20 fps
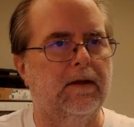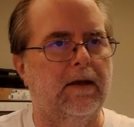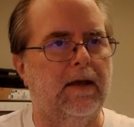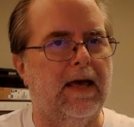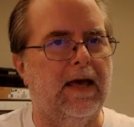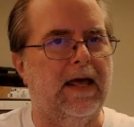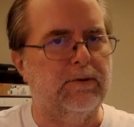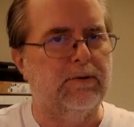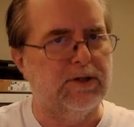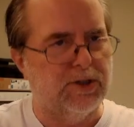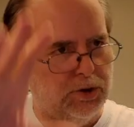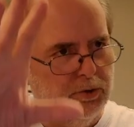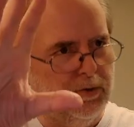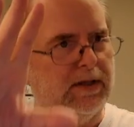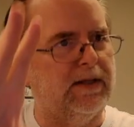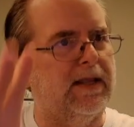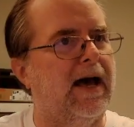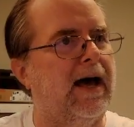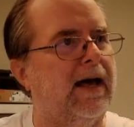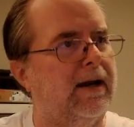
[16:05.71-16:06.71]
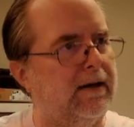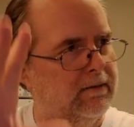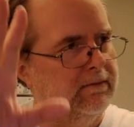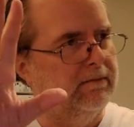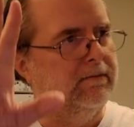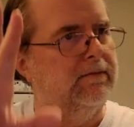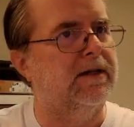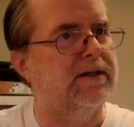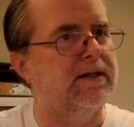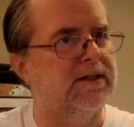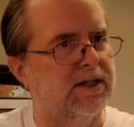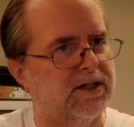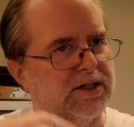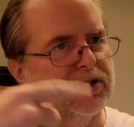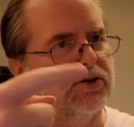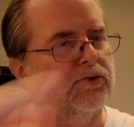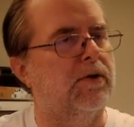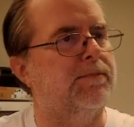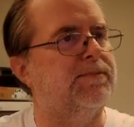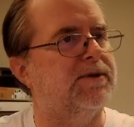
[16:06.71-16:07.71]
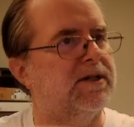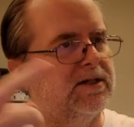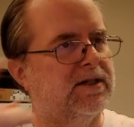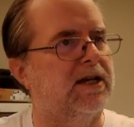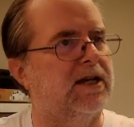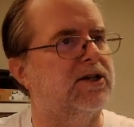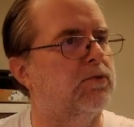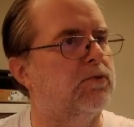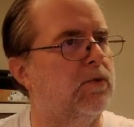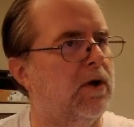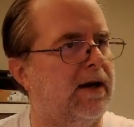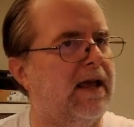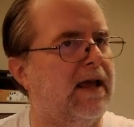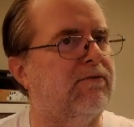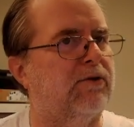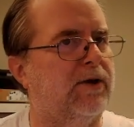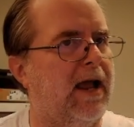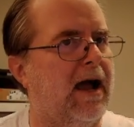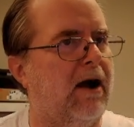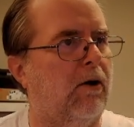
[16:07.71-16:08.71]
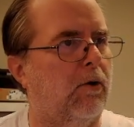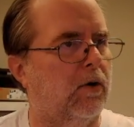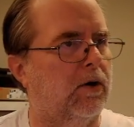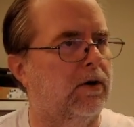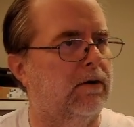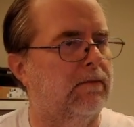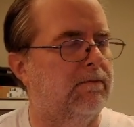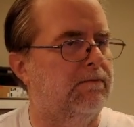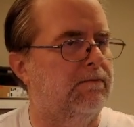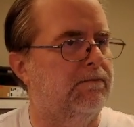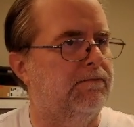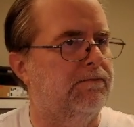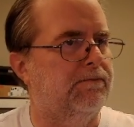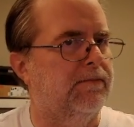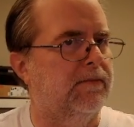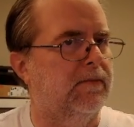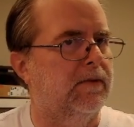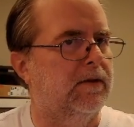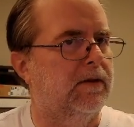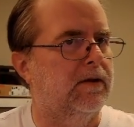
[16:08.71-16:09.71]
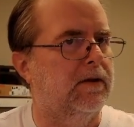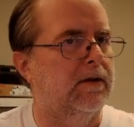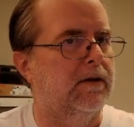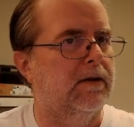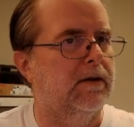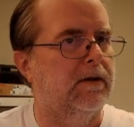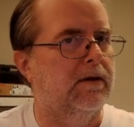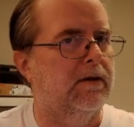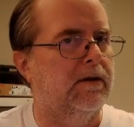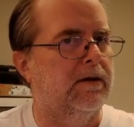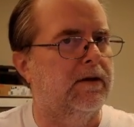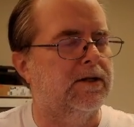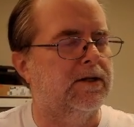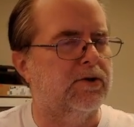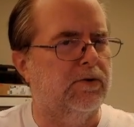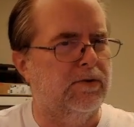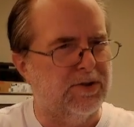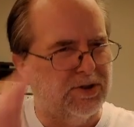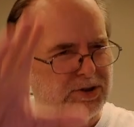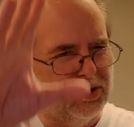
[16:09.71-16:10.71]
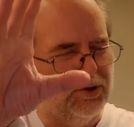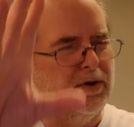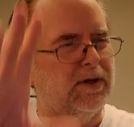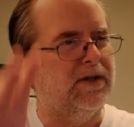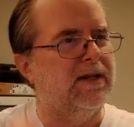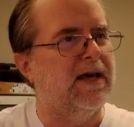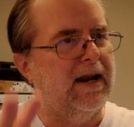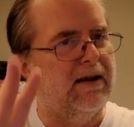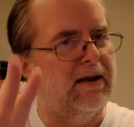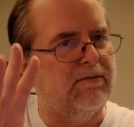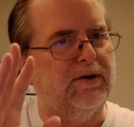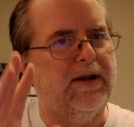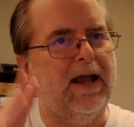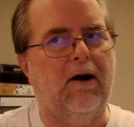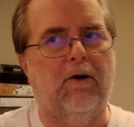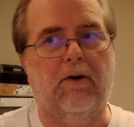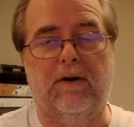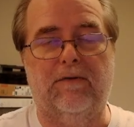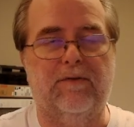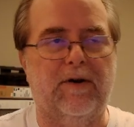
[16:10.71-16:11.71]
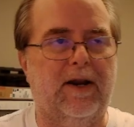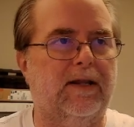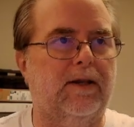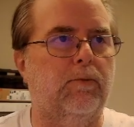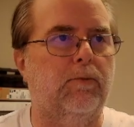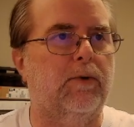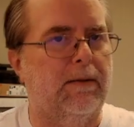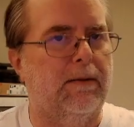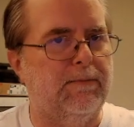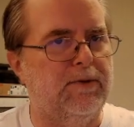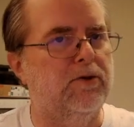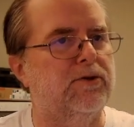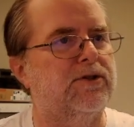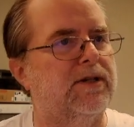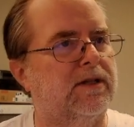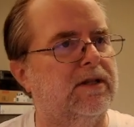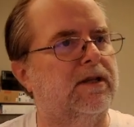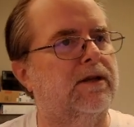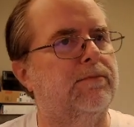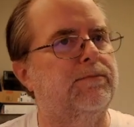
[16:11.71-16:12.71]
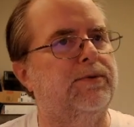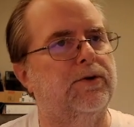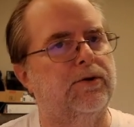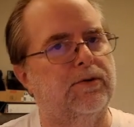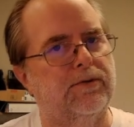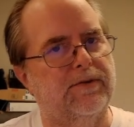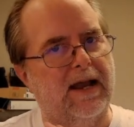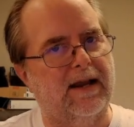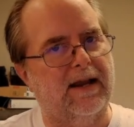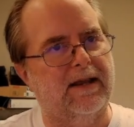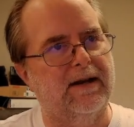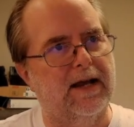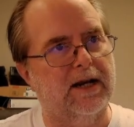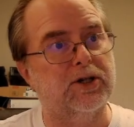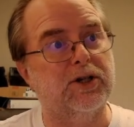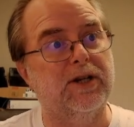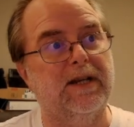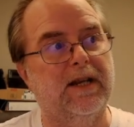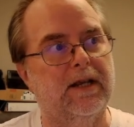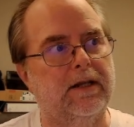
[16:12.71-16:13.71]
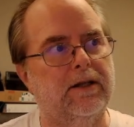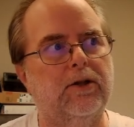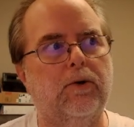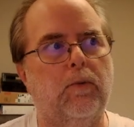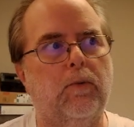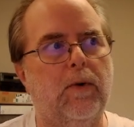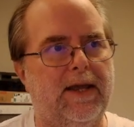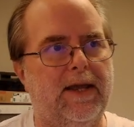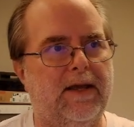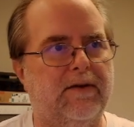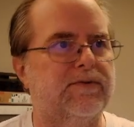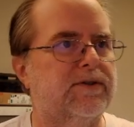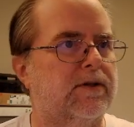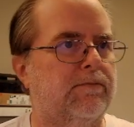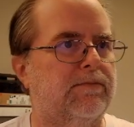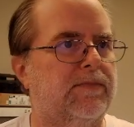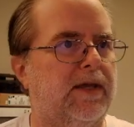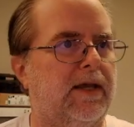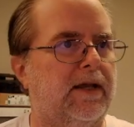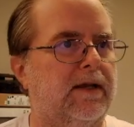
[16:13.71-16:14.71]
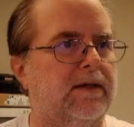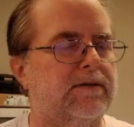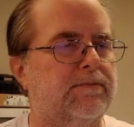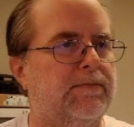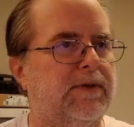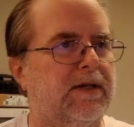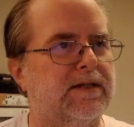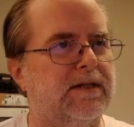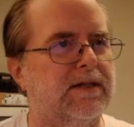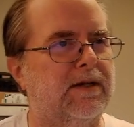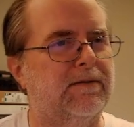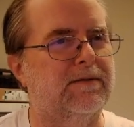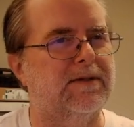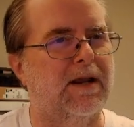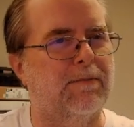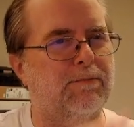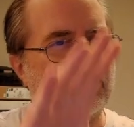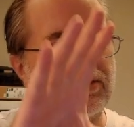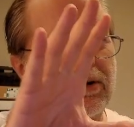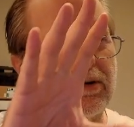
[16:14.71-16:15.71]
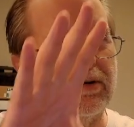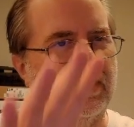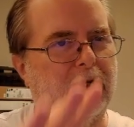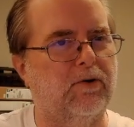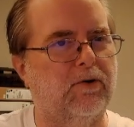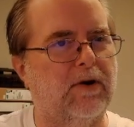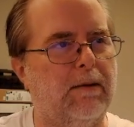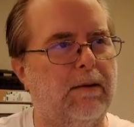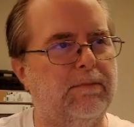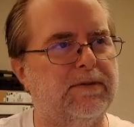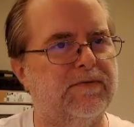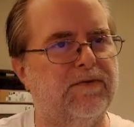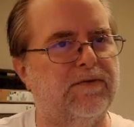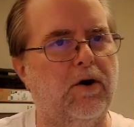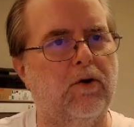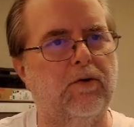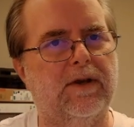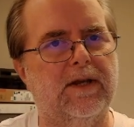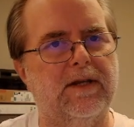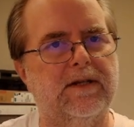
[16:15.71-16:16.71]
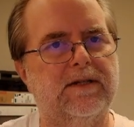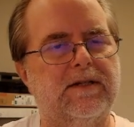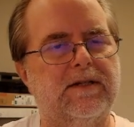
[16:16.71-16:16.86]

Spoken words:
And it was doing that because this script is set to run every hour. So it was doing that every hour, and frankly, when I'm using the computer, that can actually get in the way of some things because it temporarily grabs focus,